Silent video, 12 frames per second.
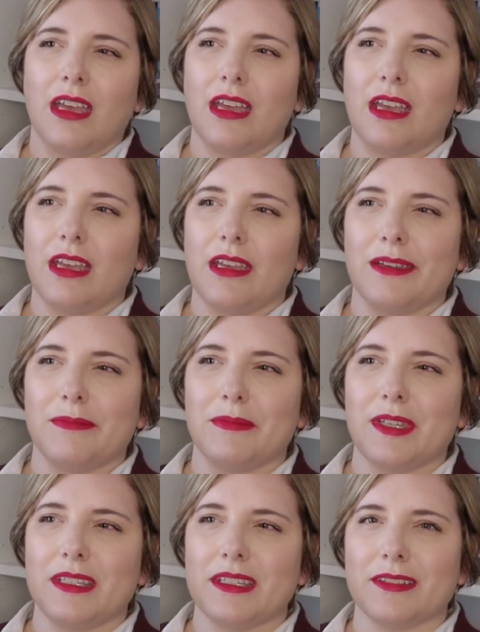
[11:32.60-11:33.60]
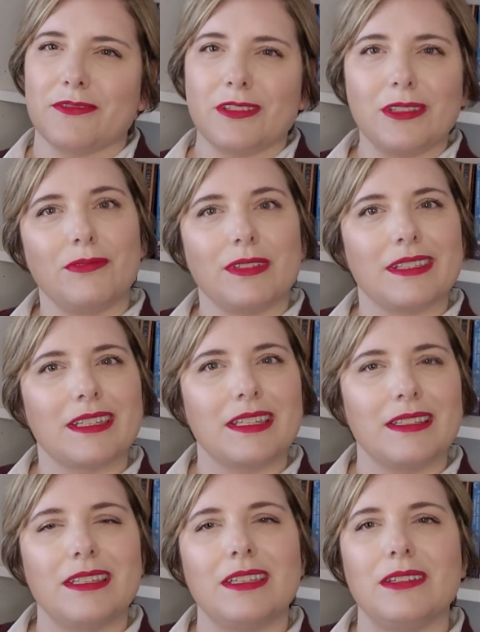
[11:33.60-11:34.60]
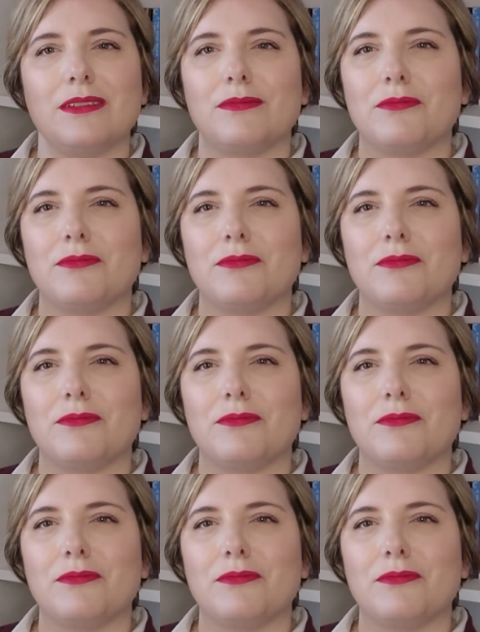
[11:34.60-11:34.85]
and doesn't really want to continue